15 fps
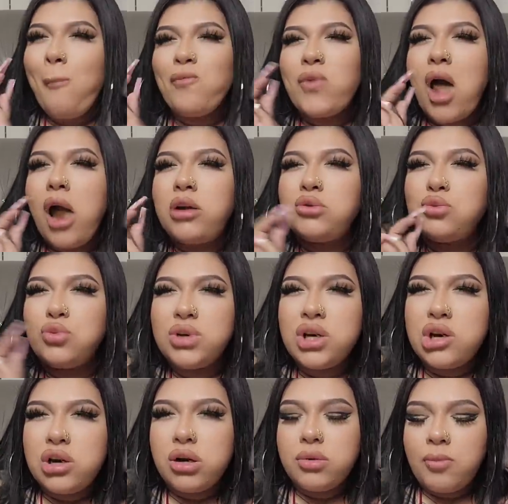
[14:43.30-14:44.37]
That's
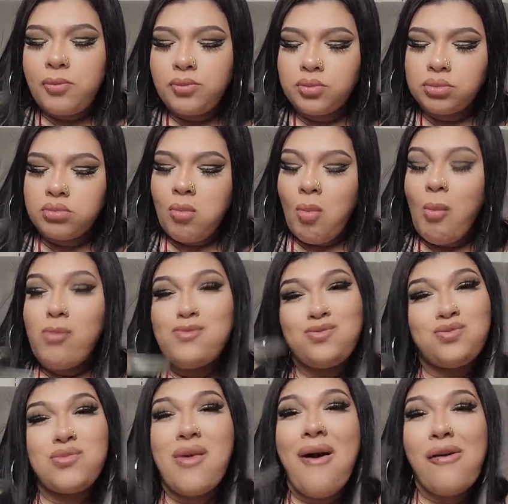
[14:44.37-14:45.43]
weird
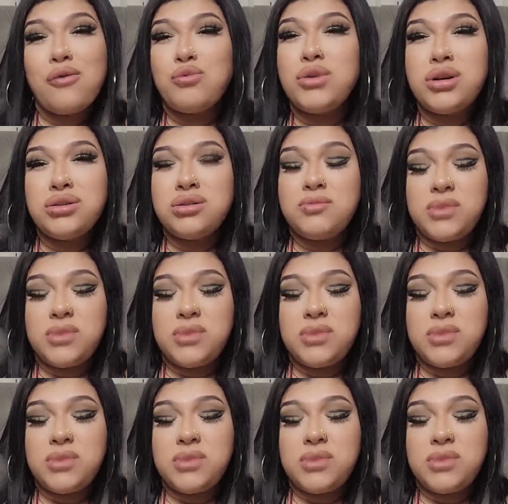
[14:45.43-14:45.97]
to